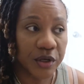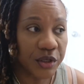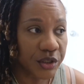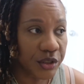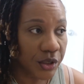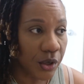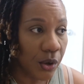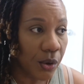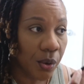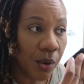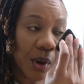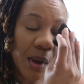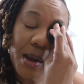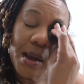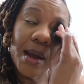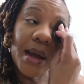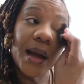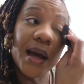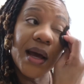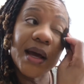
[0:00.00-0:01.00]
so
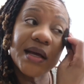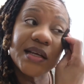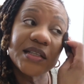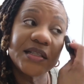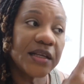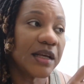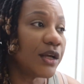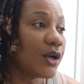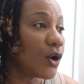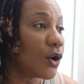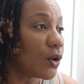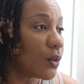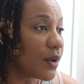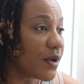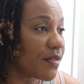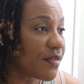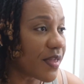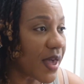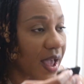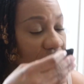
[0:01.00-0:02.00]
I say go
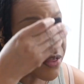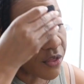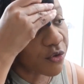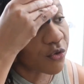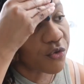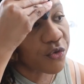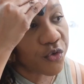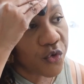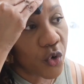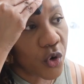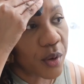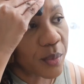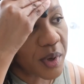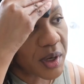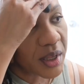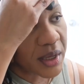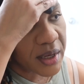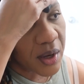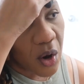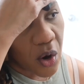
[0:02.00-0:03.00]
with that. The
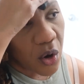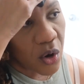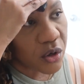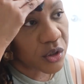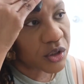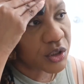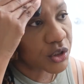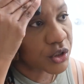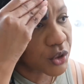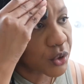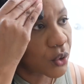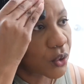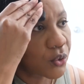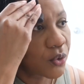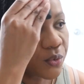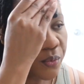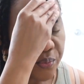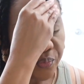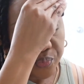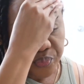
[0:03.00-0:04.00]
formula
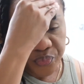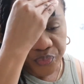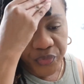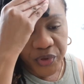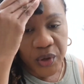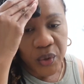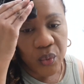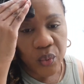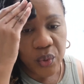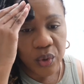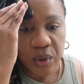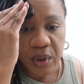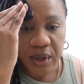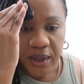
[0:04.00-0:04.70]
also will